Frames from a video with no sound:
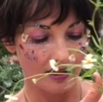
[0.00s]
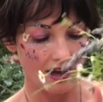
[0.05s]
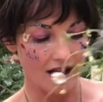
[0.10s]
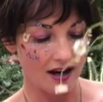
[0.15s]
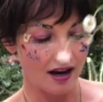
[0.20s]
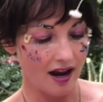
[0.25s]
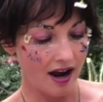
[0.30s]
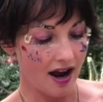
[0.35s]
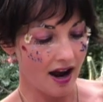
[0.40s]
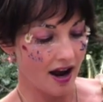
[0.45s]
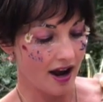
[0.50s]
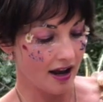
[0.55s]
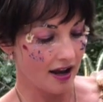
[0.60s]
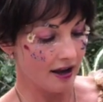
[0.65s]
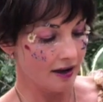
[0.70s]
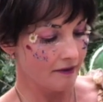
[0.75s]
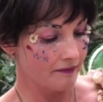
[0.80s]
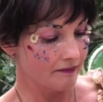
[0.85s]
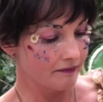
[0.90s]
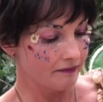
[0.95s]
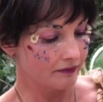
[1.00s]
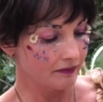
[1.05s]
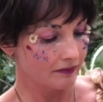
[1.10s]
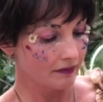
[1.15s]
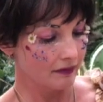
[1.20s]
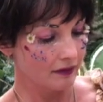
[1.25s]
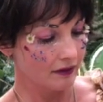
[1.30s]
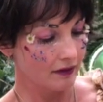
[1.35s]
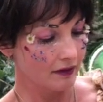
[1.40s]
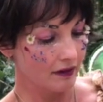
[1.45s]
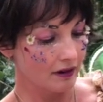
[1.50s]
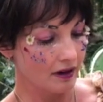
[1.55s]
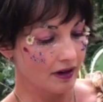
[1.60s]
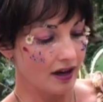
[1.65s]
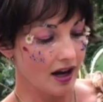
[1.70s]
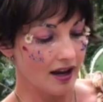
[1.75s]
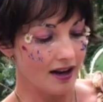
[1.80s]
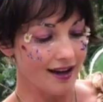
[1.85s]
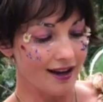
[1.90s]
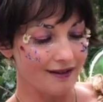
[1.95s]
then I
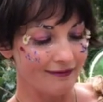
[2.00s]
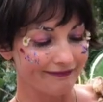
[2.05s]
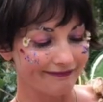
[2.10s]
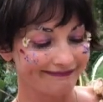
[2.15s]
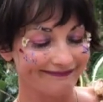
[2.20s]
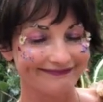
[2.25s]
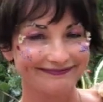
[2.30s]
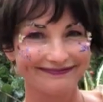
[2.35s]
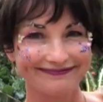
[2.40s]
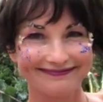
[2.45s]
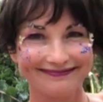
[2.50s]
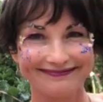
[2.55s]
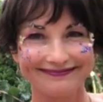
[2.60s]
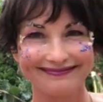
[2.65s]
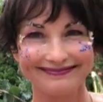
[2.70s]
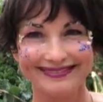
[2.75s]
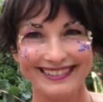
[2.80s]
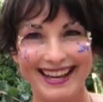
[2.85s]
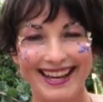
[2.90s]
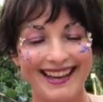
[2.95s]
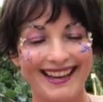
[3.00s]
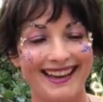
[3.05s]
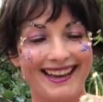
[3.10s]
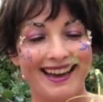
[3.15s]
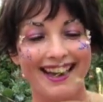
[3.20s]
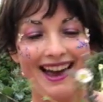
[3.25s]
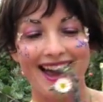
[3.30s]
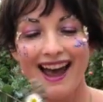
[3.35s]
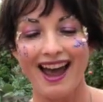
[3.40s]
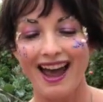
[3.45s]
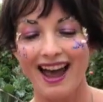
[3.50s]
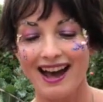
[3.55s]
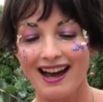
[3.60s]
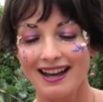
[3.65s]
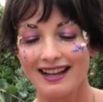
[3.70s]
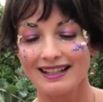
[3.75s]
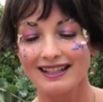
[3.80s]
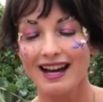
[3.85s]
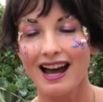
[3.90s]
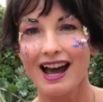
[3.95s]
cut it
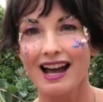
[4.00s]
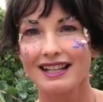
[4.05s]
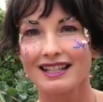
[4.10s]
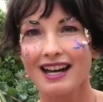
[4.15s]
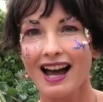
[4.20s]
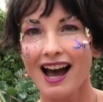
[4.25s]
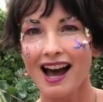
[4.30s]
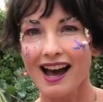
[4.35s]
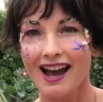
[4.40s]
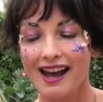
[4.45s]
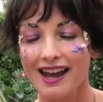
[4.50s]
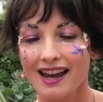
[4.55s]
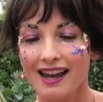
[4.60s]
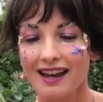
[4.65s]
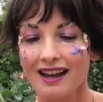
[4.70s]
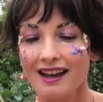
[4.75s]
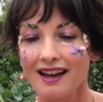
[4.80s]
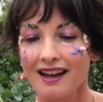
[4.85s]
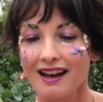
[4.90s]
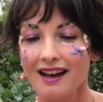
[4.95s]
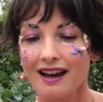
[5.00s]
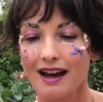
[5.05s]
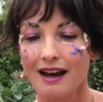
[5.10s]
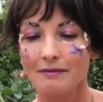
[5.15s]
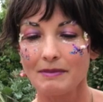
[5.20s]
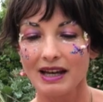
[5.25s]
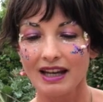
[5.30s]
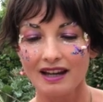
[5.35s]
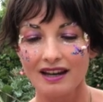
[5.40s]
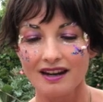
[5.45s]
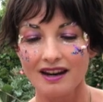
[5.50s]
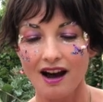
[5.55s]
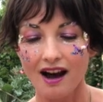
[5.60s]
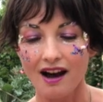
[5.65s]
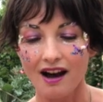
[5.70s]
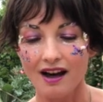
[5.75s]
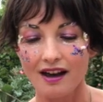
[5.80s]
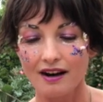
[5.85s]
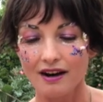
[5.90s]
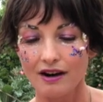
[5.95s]
and I make a
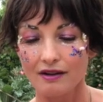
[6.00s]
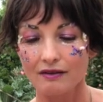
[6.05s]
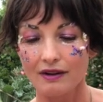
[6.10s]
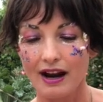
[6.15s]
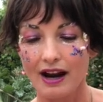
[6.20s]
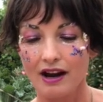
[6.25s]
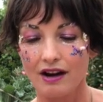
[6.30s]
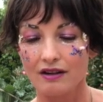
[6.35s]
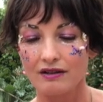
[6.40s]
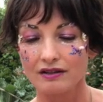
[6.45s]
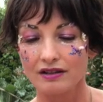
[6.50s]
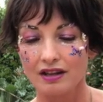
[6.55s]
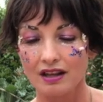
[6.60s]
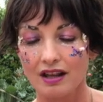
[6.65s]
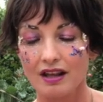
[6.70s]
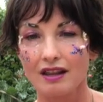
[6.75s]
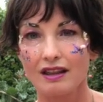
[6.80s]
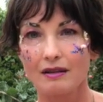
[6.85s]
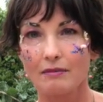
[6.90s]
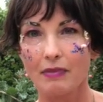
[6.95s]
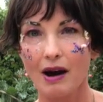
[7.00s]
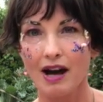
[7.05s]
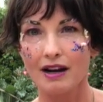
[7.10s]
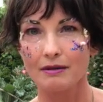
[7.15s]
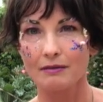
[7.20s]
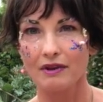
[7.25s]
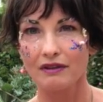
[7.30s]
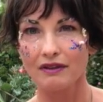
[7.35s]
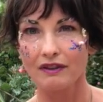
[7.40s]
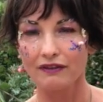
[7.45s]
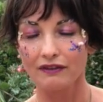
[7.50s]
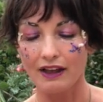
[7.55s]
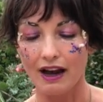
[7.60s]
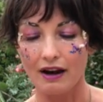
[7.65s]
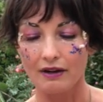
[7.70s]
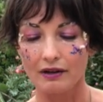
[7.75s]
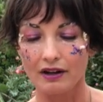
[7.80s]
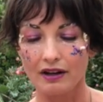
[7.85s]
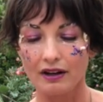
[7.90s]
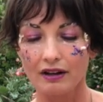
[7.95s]
knot around the bottom of the
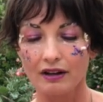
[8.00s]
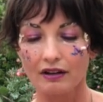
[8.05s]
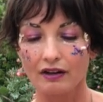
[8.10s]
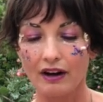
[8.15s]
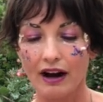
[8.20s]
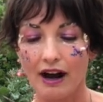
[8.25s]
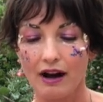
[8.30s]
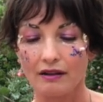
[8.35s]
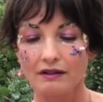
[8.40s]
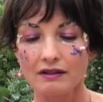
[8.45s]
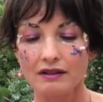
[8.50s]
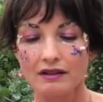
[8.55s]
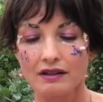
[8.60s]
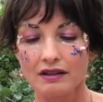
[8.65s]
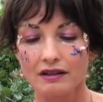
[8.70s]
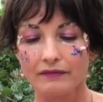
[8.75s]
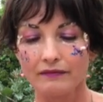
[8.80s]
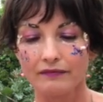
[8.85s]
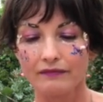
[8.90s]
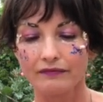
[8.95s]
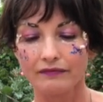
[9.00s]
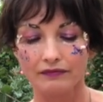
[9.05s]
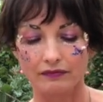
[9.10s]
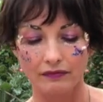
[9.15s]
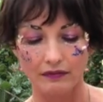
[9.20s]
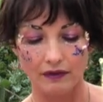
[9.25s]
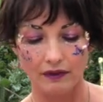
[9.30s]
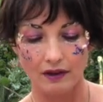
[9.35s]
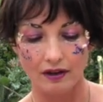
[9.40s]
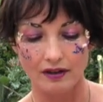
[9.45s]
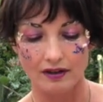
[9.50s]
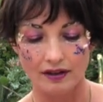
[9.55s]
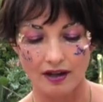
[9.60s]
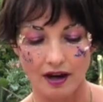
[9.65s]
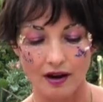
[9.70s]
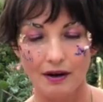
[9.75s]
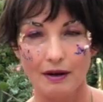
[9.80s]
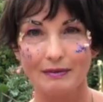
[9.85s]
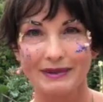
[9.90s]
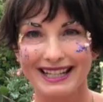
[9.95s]
flower crown. So
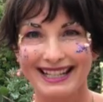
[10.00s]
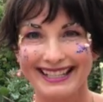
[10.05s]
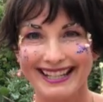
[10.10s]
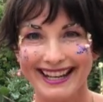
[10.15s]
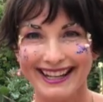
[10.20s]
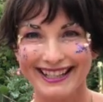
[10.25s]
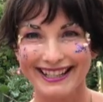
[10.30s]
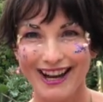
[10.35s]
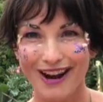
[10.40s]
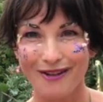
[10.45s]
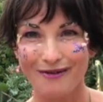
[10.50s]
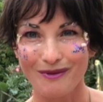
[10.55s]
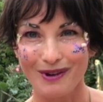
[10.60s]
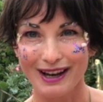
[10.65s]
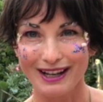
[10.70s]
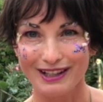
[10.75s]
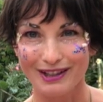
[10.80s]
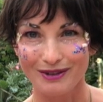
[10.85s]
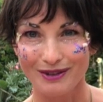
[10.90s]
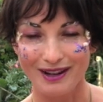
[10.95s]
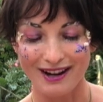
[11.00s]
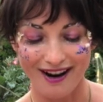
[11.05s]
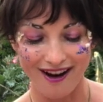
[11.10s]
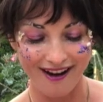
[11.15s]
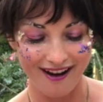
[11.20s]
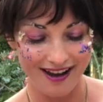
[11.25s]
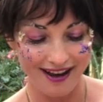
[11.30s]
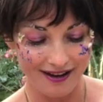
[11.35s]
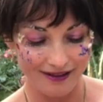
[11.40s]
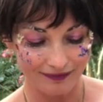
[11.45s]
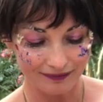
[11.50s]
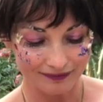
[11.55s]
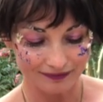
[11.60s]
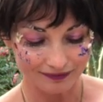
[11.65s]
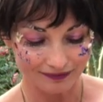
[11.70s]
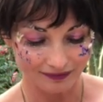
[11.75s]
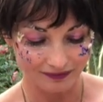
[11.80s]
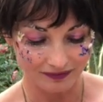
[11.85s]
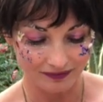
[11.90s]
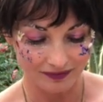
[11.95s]
I'm going to set it down while I do a knot.
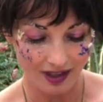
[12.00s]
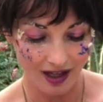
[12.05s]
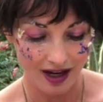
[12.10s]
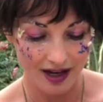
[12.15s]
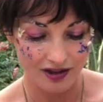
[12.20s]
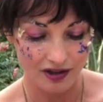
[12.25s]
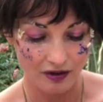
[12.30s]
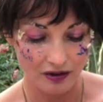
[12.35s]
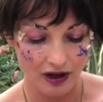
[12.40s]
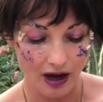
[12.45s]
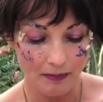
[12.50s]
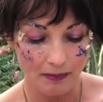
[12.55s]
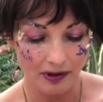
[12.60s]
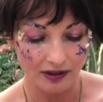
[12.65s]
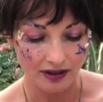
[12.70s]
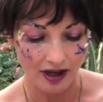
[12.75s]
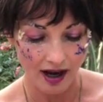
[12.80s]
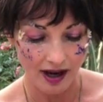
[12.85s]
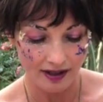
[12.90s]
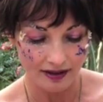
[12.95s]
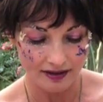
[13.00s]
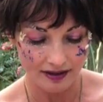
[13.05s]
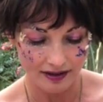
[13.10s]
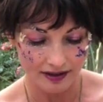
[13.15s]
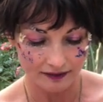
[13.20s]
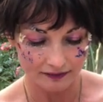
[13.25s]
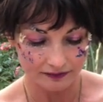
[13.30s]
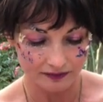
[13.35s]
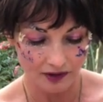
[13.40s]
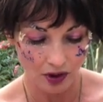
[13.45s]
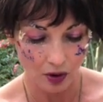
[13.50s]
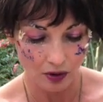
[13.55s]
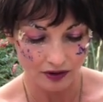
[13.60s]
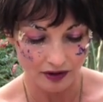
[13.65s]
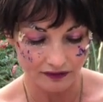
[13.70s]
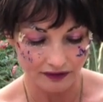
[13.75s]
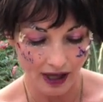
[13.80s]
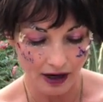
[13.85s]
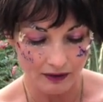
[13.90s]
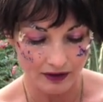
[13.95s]
I do a couple knots to hold the
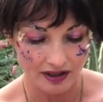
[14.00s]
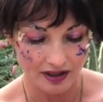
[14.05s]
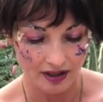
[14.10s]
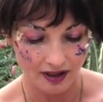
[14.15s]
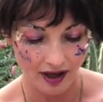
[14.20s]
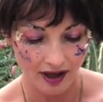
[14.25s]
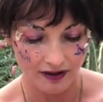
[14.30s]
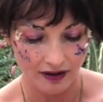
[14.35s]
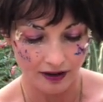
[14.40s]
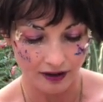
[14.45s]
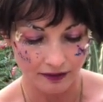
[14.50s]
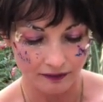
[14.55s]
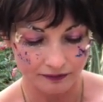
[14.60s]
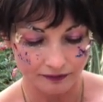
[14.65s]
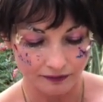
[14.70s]
flowers together.